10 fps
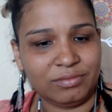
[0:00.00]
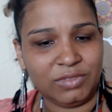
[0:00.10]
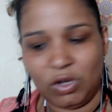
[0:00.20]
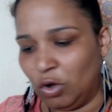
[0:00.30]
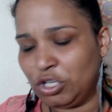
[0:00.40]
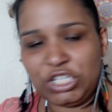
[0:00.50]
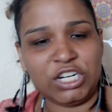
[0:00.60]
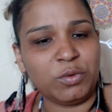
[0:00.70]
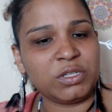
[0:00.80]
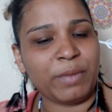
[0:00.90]
All she needed
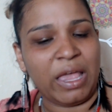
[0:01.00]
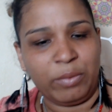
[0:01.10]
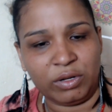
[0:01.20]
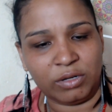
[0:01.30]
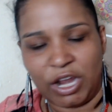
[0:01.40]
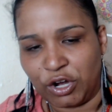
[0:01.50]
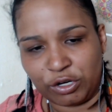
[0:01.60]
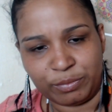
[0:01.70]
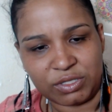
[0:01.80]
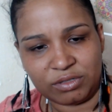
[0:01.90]
was a Bible and
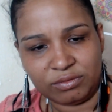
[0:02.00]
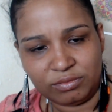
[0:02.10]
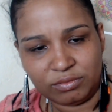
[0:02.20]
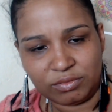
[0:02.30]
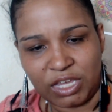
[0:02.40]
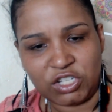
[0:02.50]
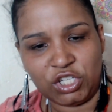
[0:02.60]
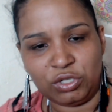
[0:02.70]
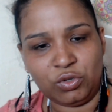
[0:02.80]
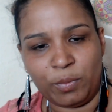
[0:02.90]
herbs, and she
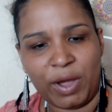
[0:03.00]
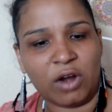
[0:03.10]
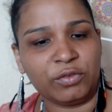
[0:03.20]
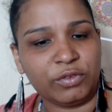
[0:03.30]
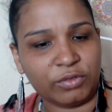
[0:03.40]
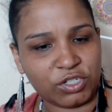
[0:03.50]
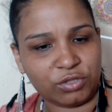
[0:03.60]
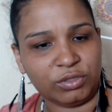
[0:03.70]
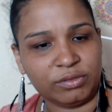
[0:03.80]
could do a powerful ritual.